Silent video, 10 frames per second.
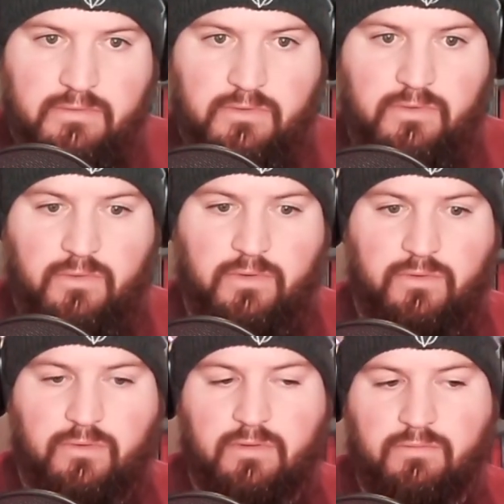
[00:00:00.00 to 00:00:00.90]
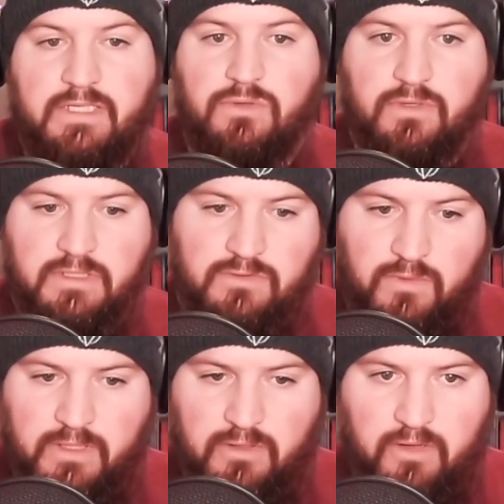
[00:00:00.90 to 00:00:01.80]
Your resource is
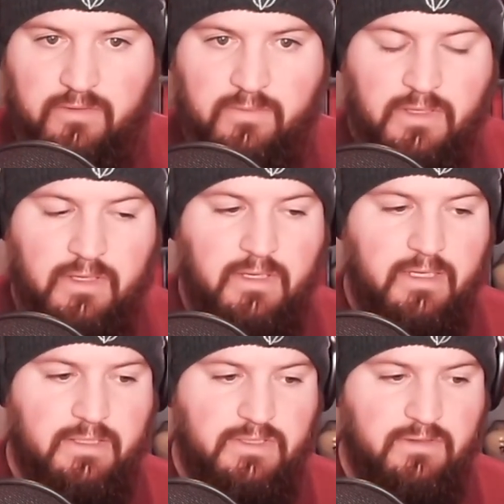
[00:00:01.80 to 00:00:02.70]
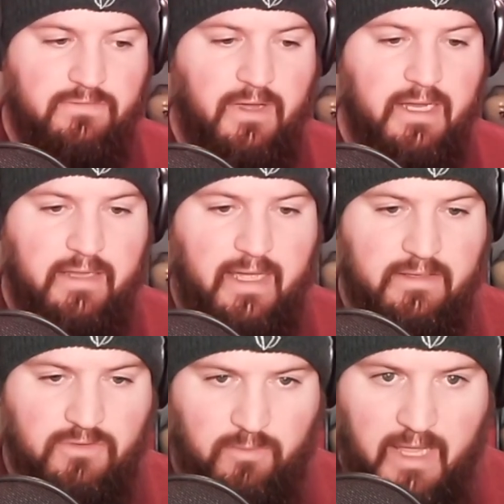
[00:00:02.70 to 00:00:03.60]
what we call them, is to define
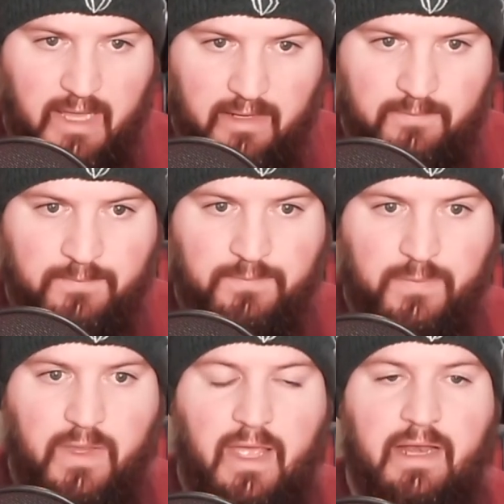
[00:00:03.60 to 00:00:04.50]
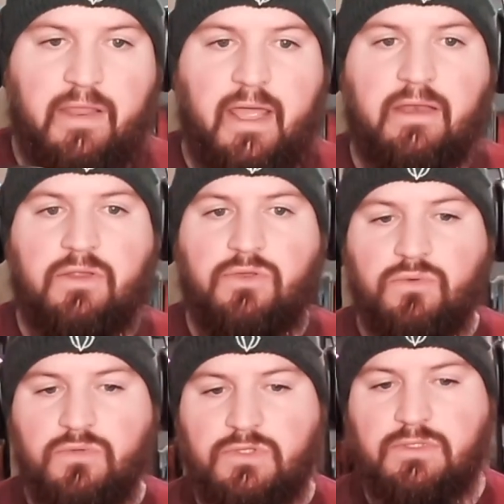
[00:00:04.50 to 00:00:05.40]
that domain and then
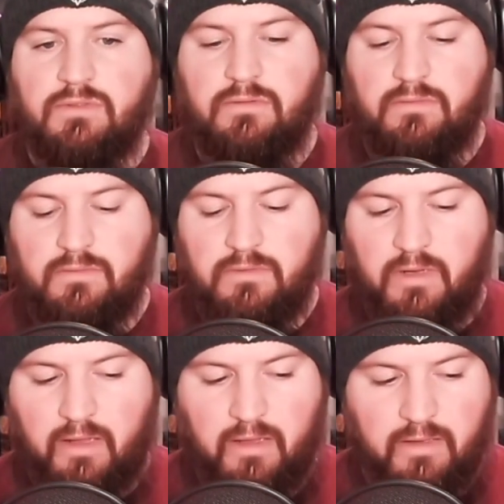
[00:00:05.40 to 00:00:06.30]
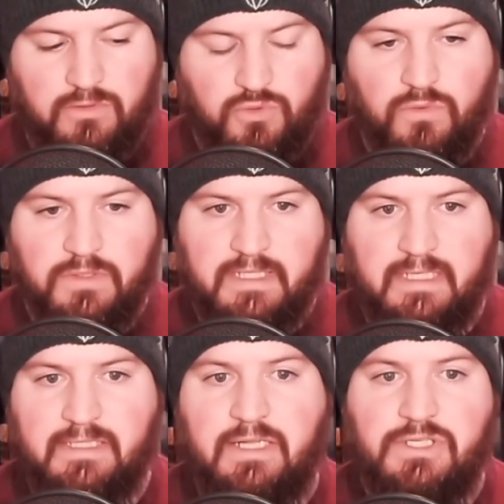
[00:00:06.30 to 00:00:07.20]
use tools and
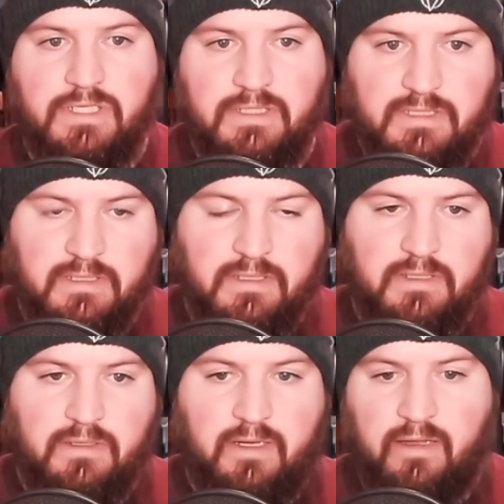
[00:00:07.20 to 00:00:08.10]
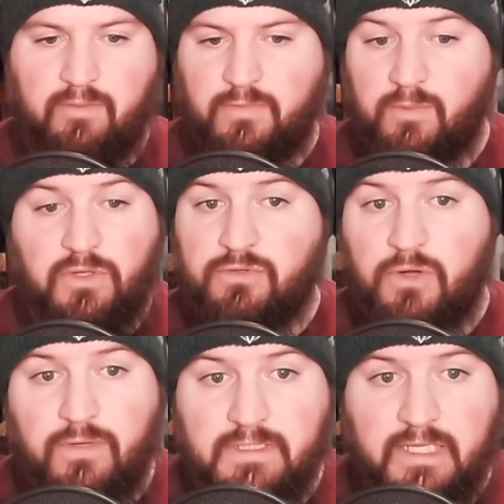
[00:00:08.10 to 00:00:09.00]
extensions. You can build your
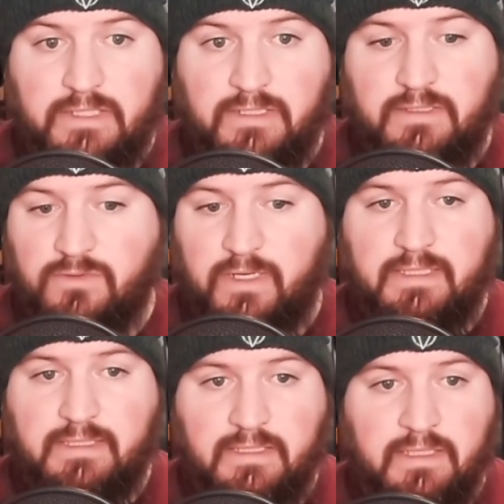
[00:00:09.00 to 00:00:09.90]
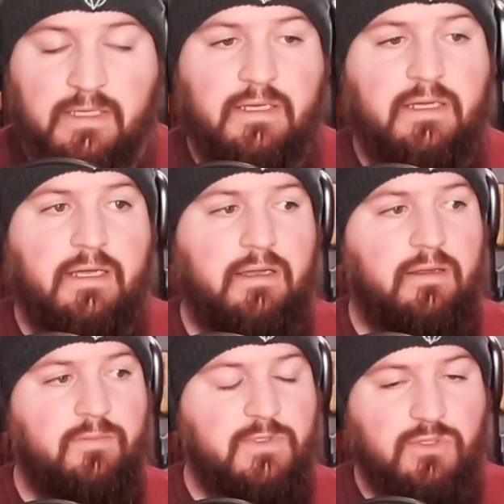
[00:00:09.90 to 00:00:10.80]
own extensions. It's quite easy.
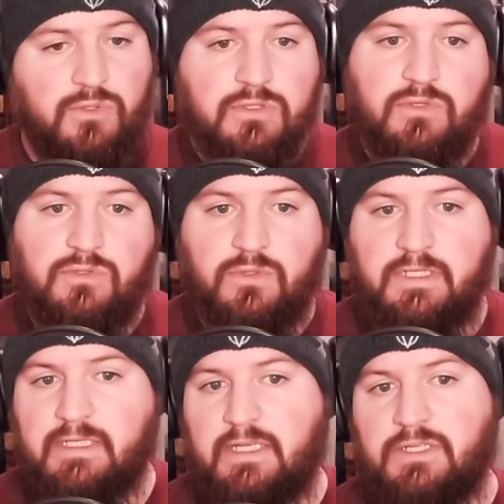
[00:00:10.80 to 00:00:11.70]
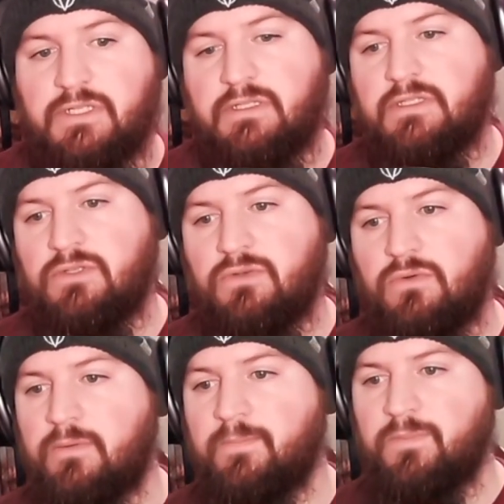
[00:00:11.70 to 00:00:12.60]
So use those tools and extensions
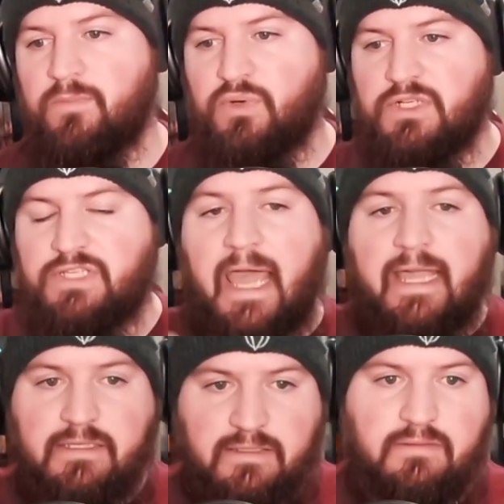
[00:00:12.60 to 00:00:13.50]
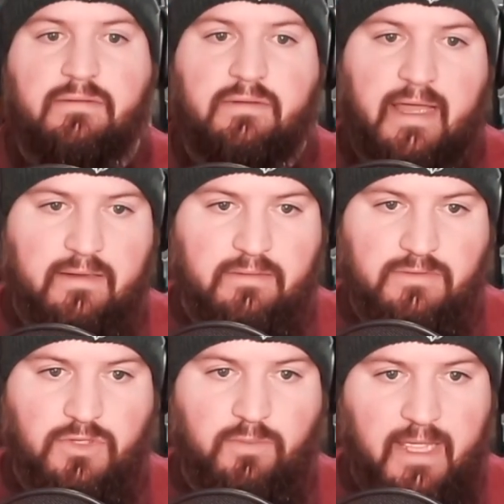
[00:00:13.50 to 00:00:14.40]
to project that
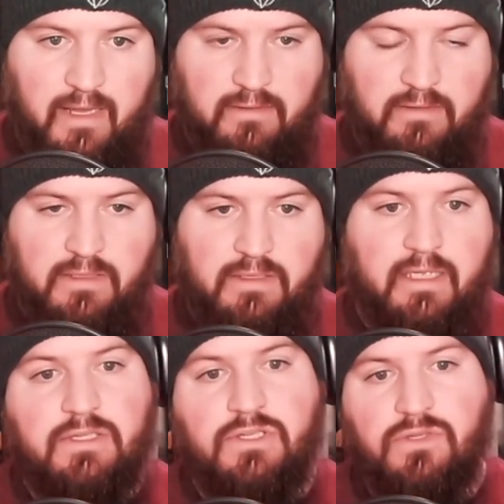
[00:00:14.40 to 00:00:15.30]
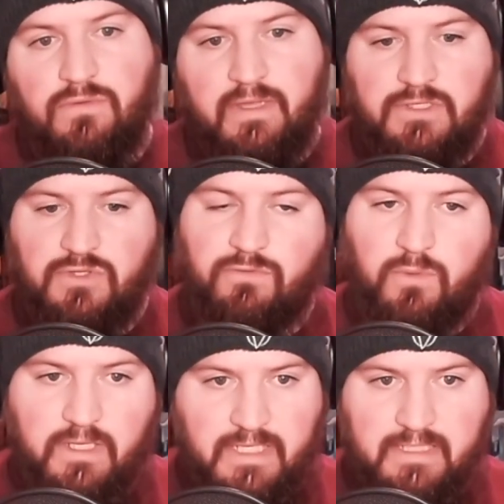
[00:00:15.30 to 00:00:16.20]
domain into new things. So if you
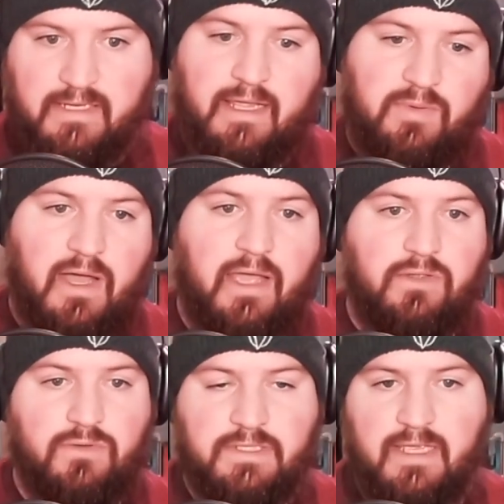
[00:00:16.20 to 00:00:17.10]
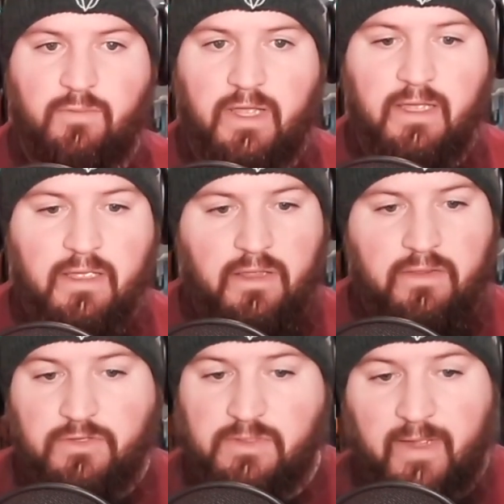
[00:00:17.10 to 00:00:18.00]
want a JSON API, you do it the same way.
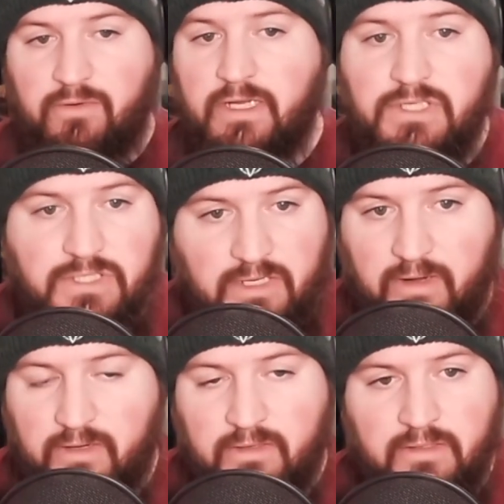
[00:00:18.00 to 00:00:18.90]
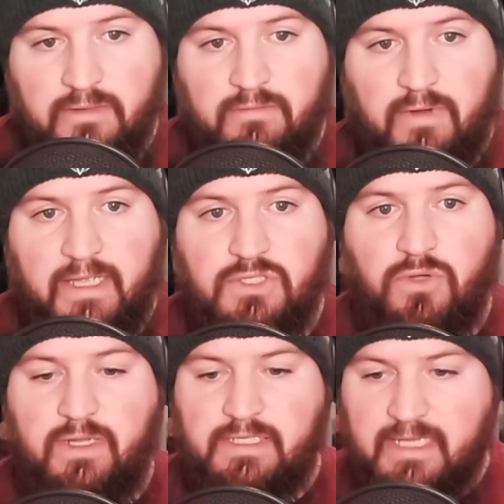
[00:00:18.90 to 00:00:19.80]
There's a migration generator, right?
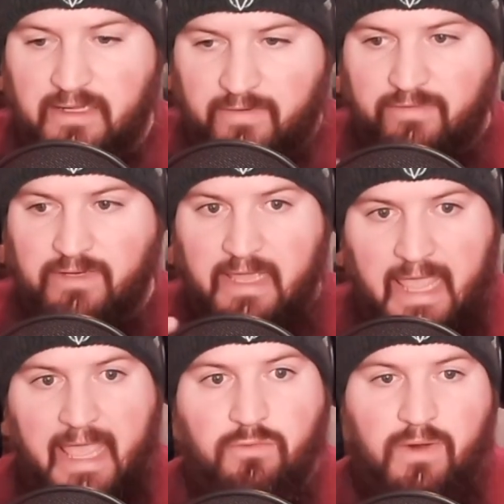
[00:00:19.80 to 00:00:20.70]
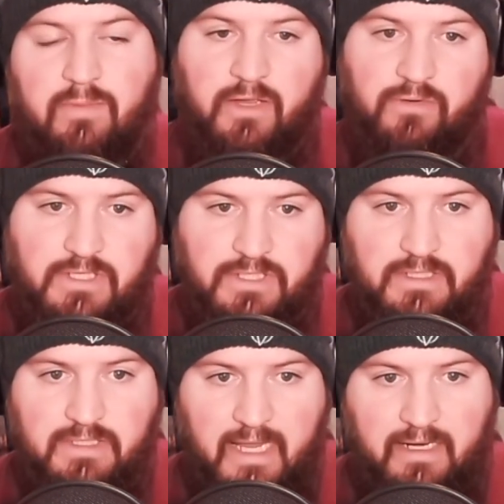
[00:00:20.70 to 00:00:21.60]
So instead of having to hand write
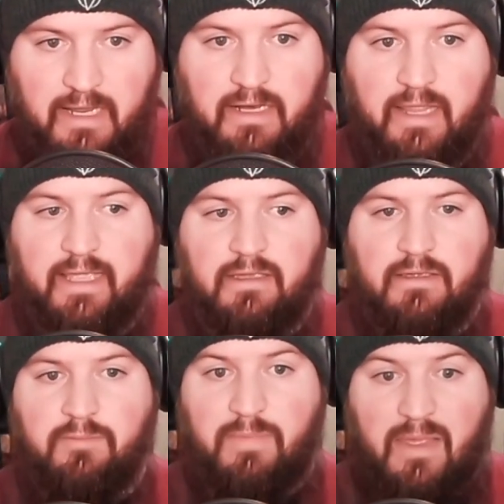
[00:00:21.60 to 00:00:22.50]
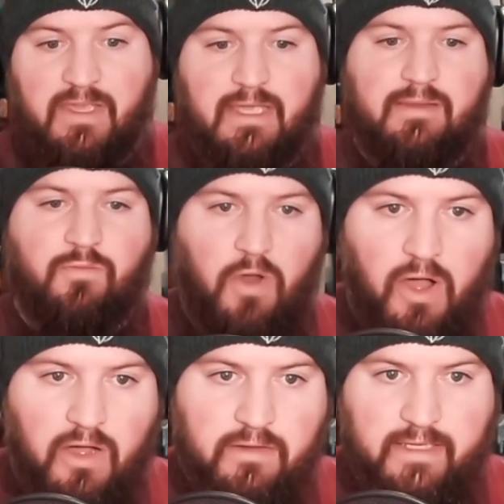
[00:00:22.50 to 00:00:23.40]
migrations and then like maybe get them
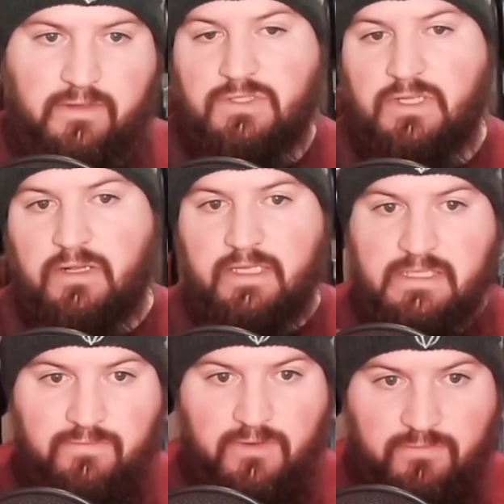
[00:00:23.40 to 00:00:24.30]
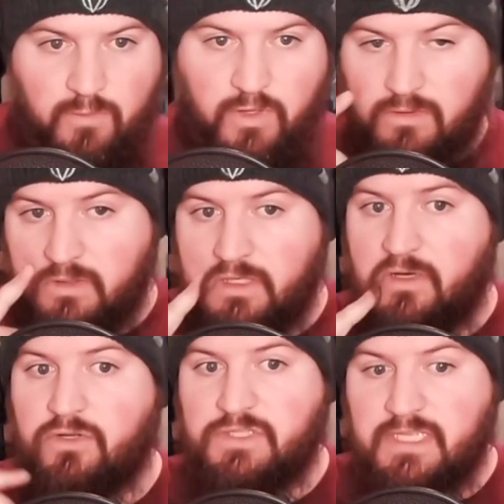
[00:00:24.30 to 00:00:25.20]
wrong, like they're subtly different from what you
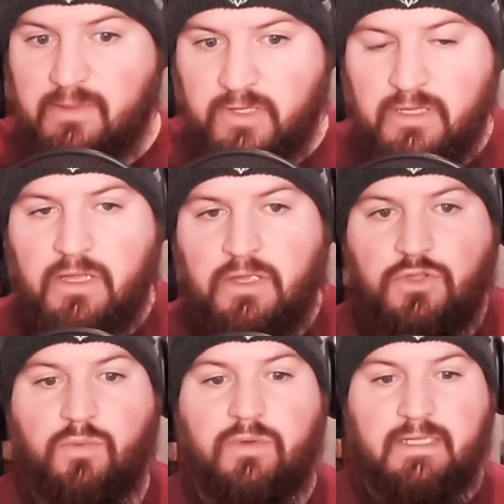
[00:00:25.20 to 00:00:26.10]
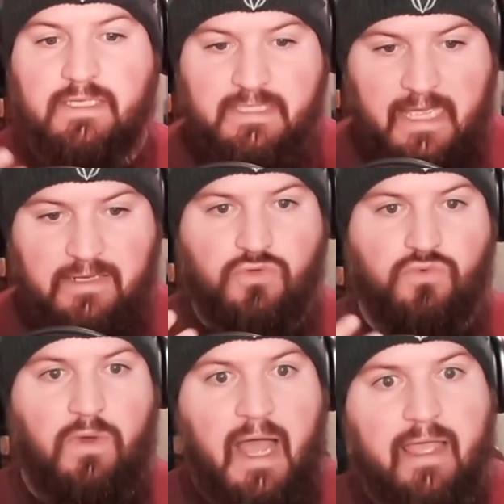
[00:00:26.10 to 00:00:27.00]
declared in your schema, you instead
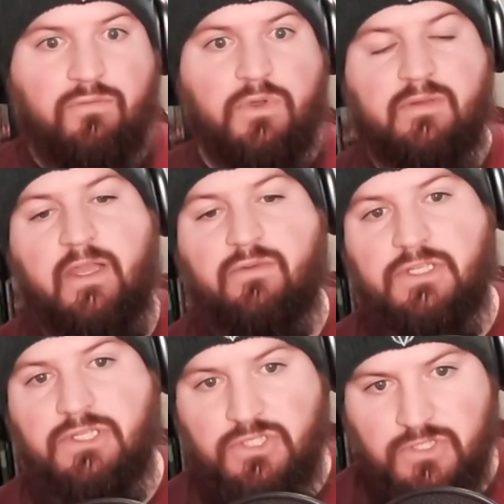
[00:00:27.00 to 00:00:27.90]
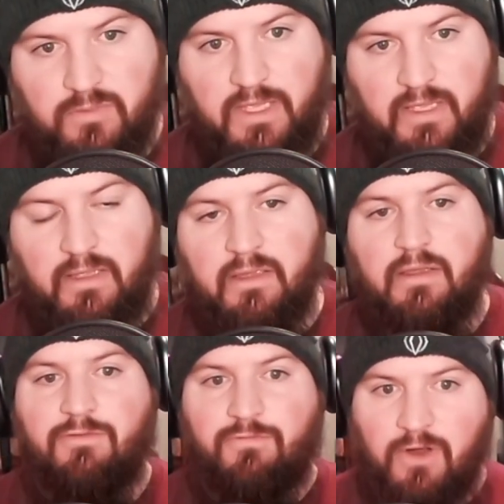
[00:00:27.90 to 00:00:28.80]
derive what the migration should be
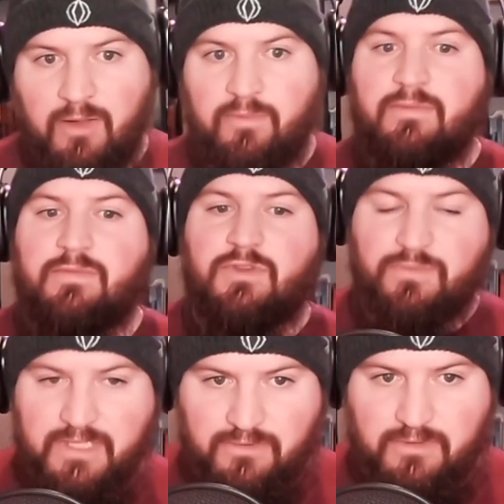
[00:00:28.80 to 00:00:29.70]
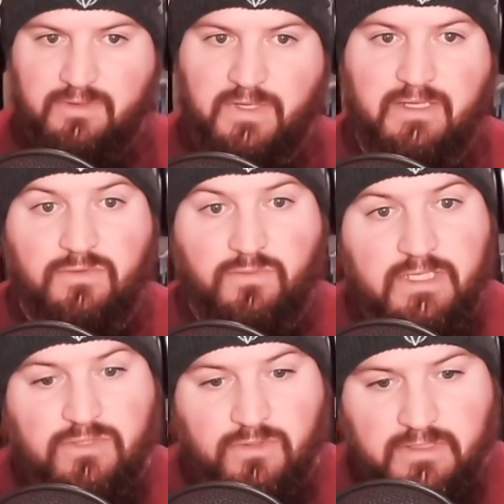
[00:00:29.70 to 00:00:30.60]
from the resource, because the
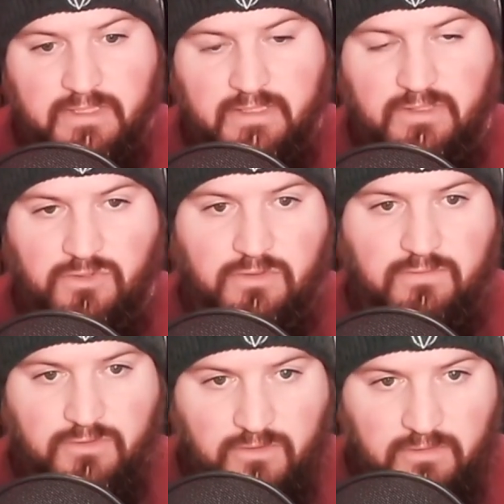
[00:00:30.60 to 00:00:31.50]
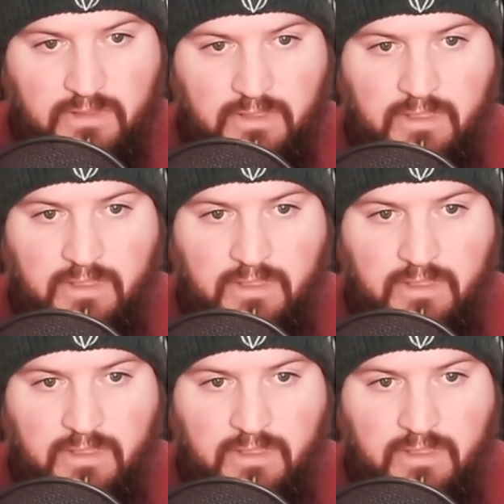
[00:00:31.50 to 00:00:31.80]
resource is the source of truth.